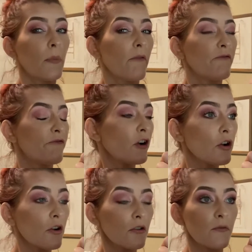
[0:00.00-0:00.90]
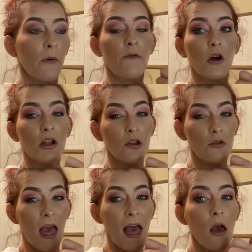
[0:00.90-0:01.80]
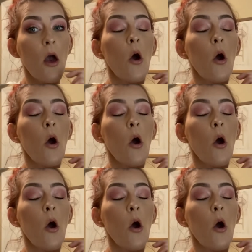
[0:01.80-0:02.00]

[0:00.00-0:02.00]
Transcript: But first, before I do that,